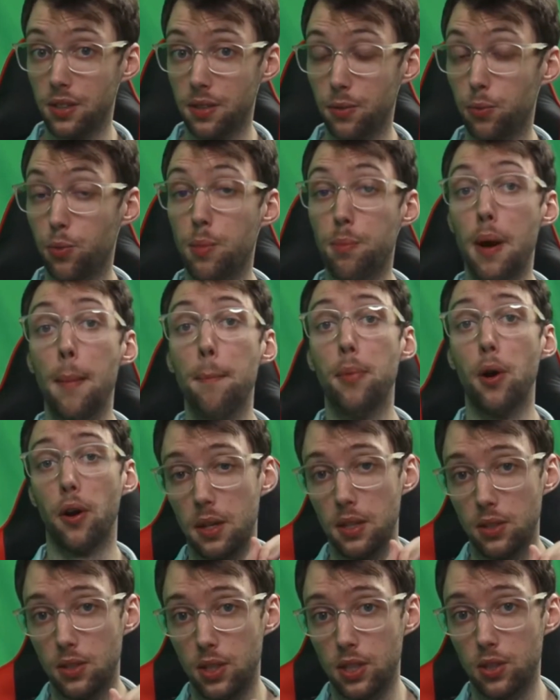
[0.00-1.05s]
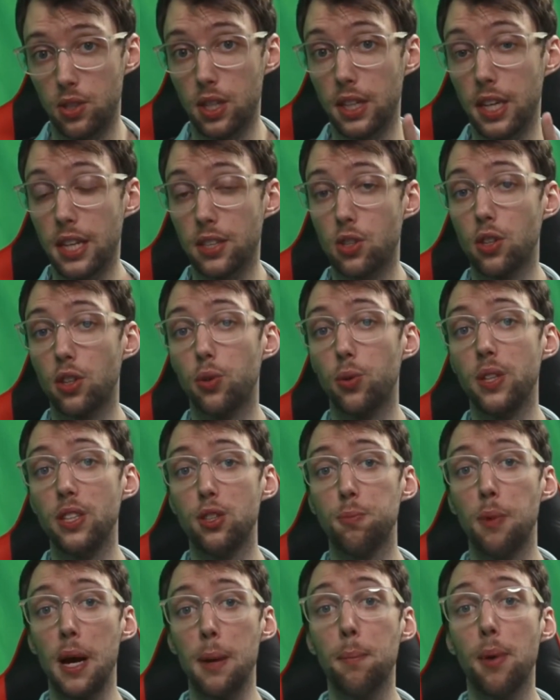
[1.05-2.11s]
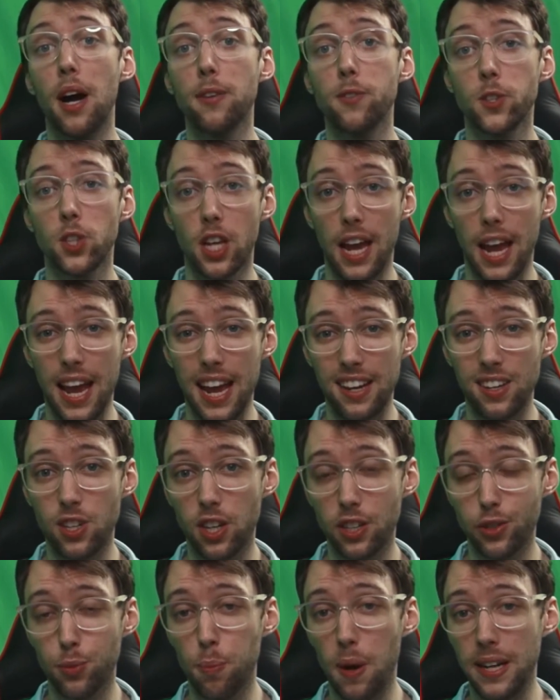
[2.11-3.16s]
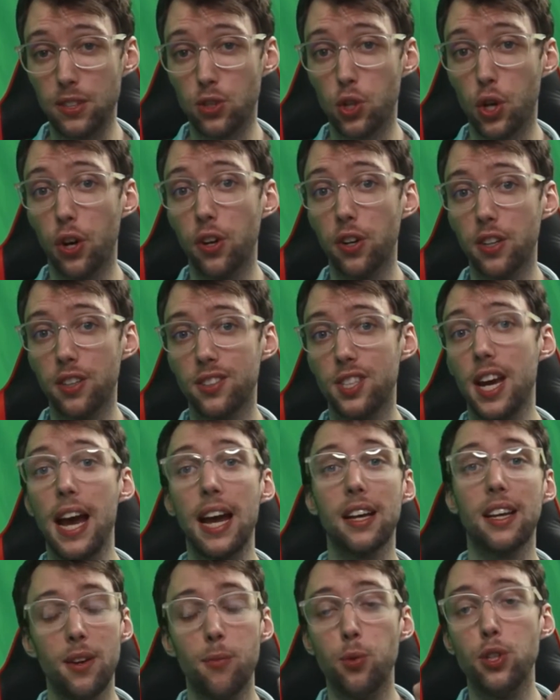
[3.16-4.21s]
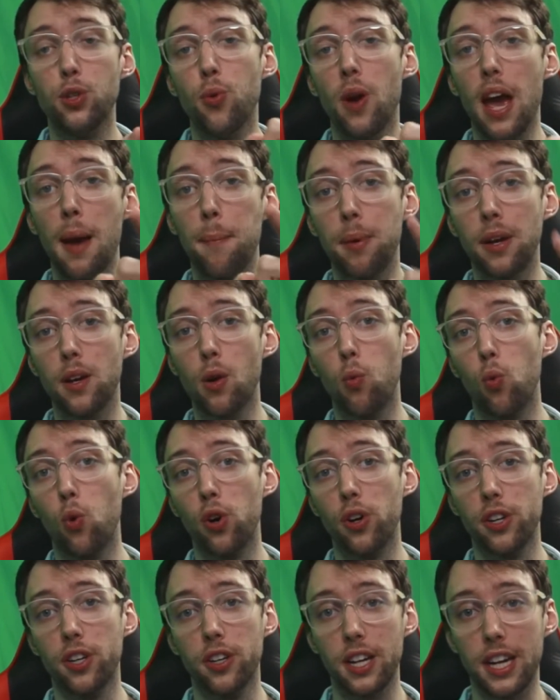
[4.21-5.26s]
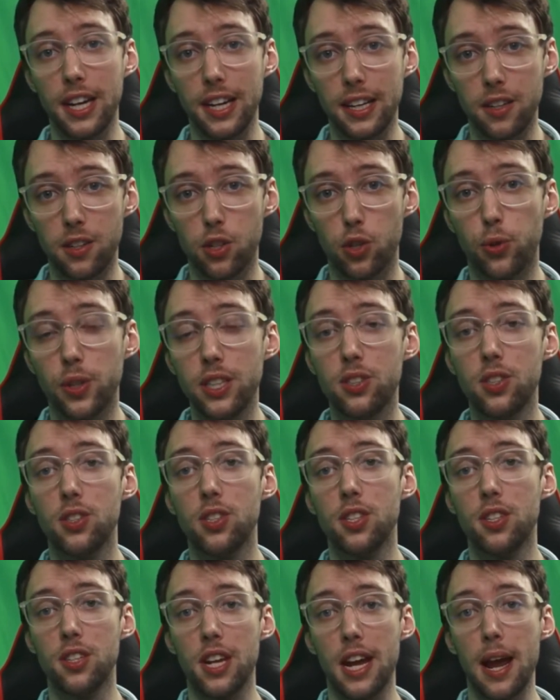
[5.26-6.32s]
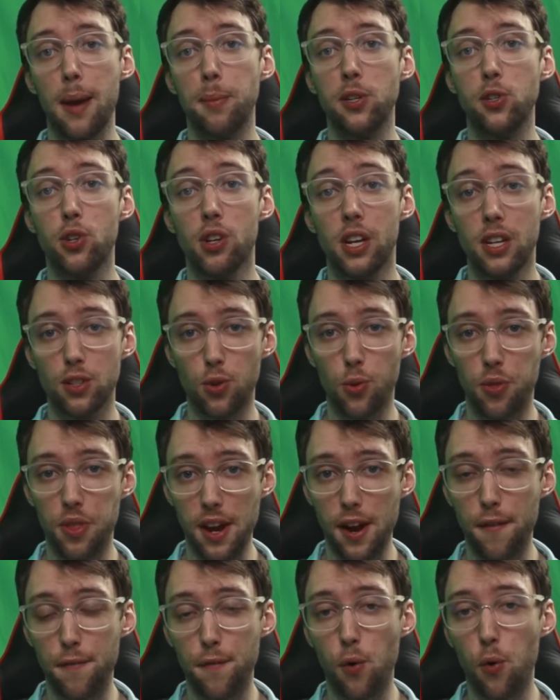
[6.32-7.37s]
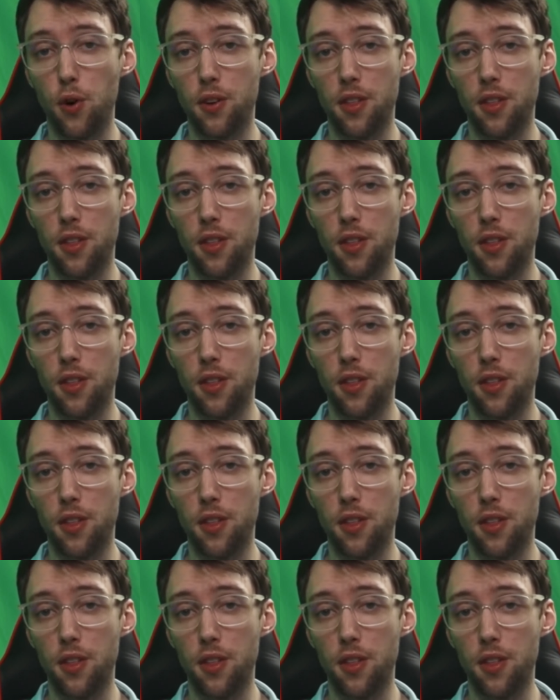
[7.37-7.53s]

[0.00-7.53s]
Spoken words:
Remember, since it gets increased by buffs and does by its current attack, when you epic a warrior, it increases in damage, so therefore the